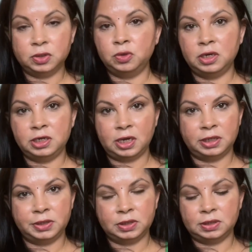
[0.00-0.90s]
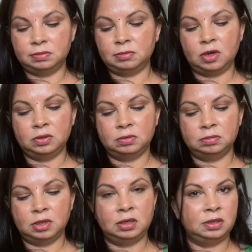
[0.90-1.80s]
really nice
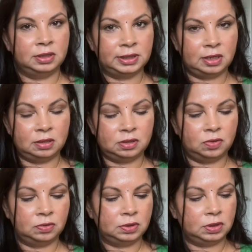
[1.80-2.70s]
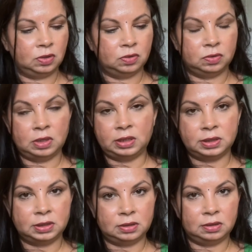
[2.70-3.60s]
on Indian skin tone. So
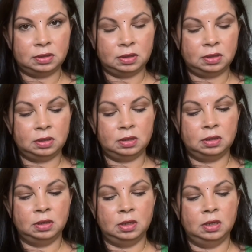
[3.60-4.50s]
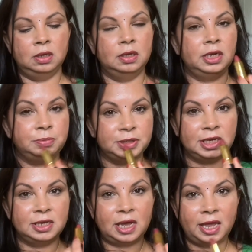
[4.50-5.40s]
that's the
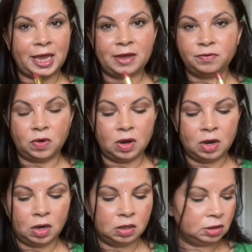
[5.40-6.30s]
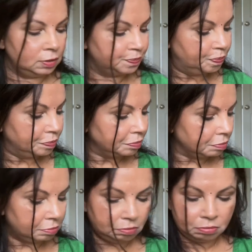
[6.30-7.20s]
lipstick I have on.
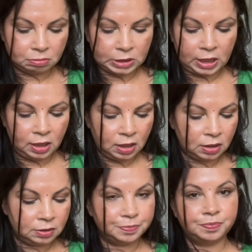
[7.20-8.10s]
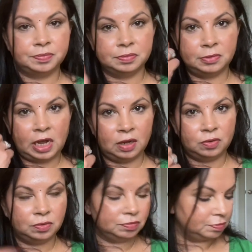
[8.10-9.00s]
And
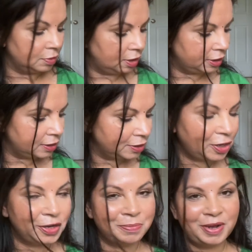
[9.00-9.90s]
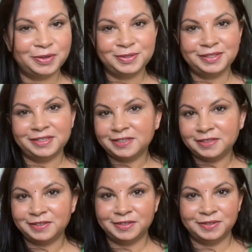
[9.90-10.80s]
now let's talk about
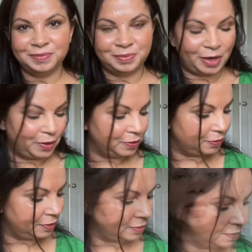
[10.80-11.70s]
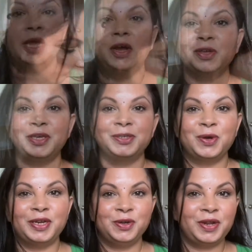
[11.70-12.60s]
the brows. Okay,
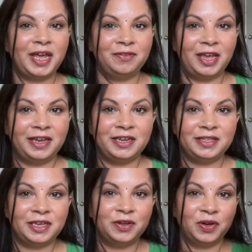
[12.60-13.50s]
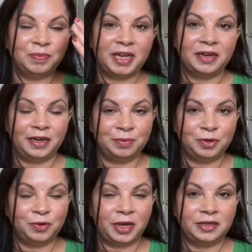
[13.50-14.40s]
so I don't have anything on my
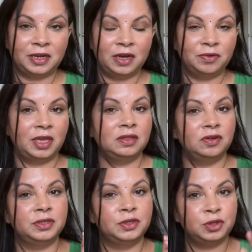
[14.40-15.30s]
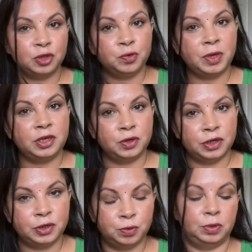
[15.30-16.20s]
eyebrow right now, and there is a 2 way you
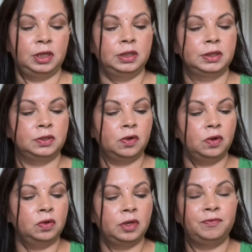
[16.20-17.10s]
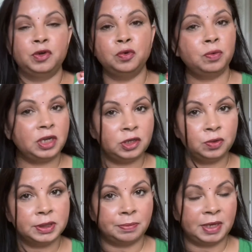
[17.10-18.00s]
can do this. So if you don't want to
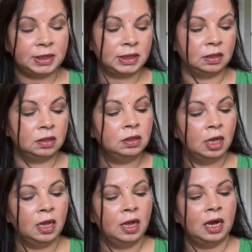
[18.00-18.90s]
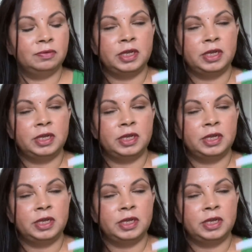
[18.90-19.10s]
use the pencil, I would